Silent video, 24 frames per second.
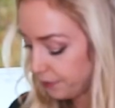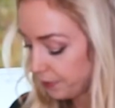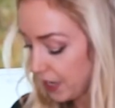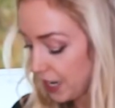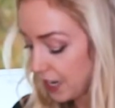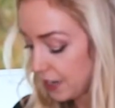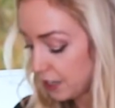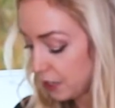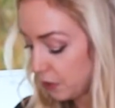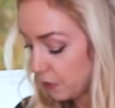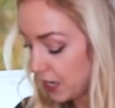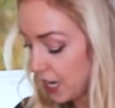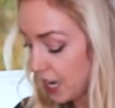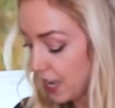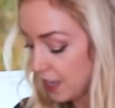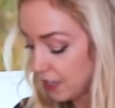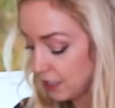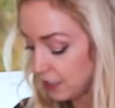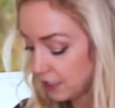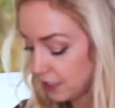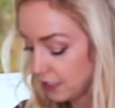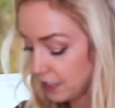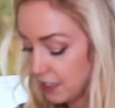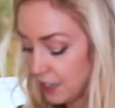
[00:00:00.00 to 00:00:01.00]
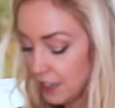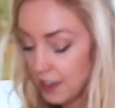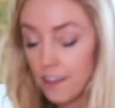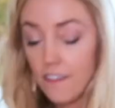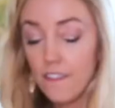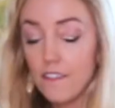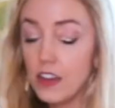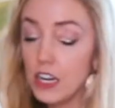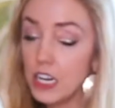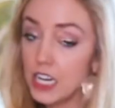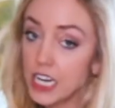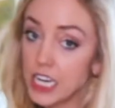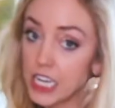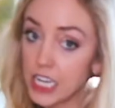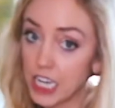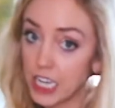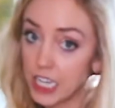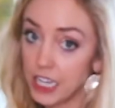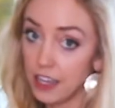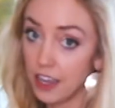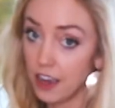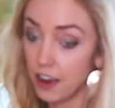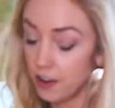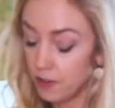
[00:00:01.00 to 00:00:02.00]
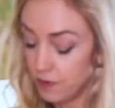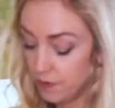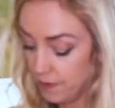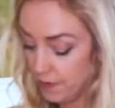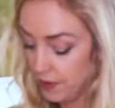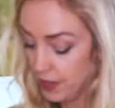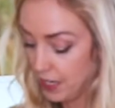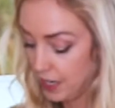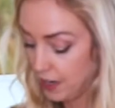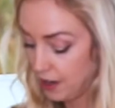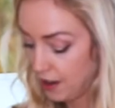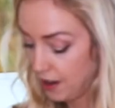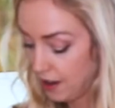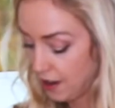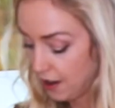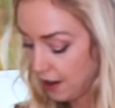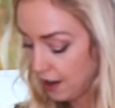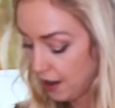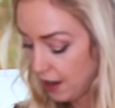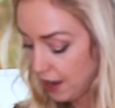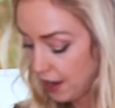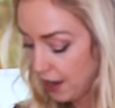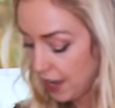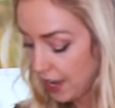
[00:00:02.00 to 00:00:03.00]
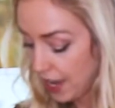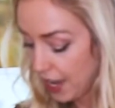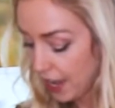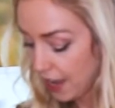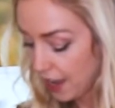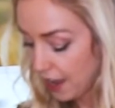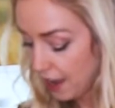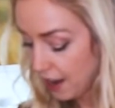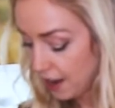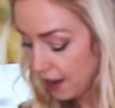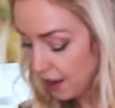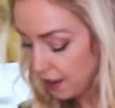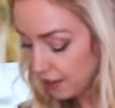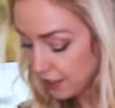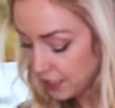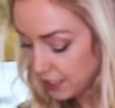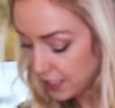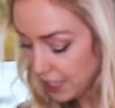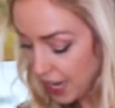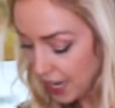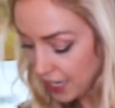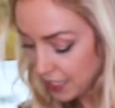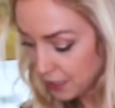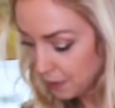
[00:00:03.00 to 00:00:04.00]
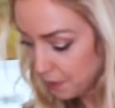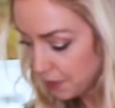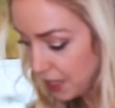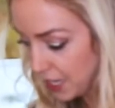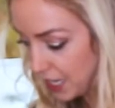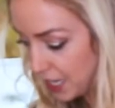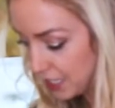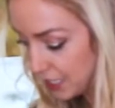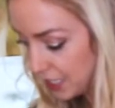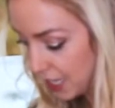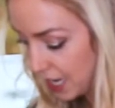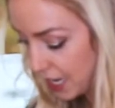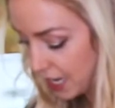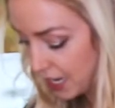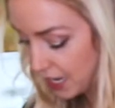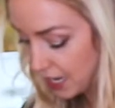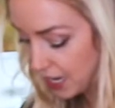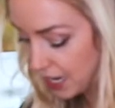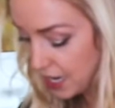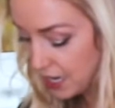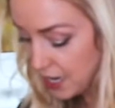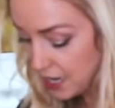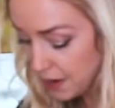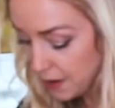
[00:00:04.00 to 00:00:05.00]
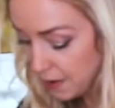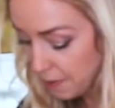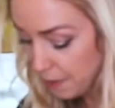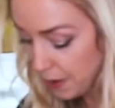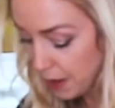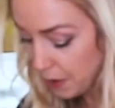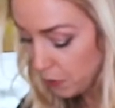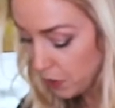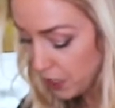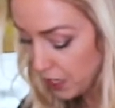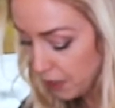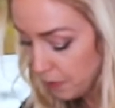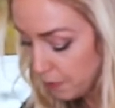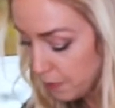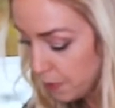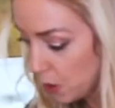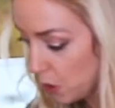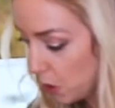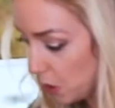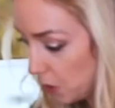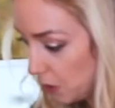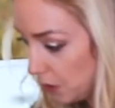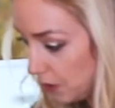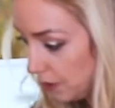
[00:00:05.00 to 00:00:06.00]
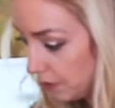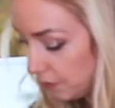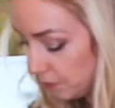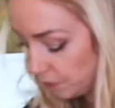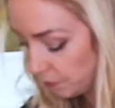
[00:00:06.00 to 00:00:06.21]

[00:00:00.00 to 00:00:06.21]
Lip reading: I don't know what else. Very good though. And I'll stack some of these in my wooden bowl.